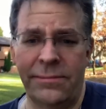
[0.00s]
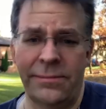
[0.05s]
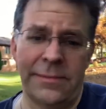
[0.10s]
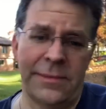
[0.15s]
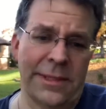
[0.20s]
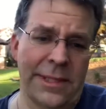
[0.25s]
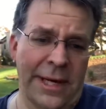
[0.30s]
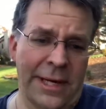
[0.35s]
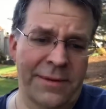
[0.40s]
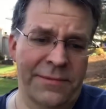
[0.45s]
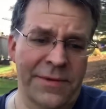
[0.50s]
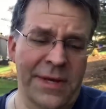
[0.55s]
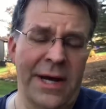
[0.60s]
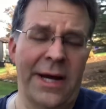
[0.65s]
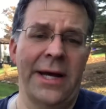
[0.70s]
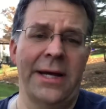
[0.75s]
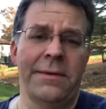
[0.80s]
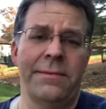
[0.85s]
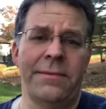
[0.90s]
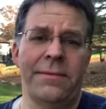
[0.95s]
not of
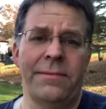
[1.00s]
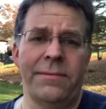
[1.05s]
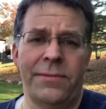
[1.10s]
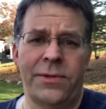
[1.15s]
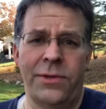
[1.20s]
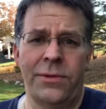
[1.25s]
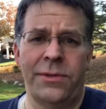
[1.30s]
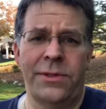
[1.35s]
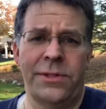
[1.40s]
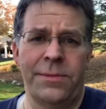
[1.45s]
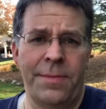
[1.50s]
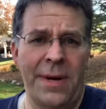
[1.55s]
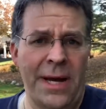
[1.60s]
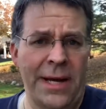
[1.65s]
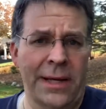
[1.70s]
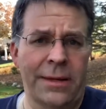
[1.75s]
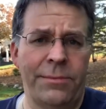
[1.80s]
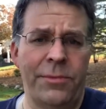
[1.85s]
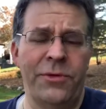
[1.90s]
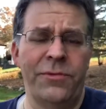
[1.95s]
God through demonic
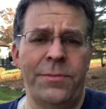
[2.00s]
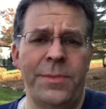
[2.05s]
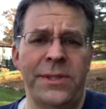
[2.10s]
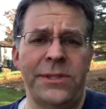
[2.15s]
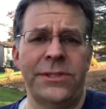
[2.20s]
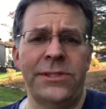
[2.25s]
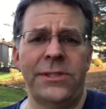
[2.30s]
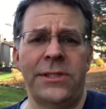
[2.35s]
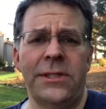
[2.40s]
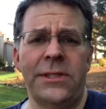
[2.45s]
movements.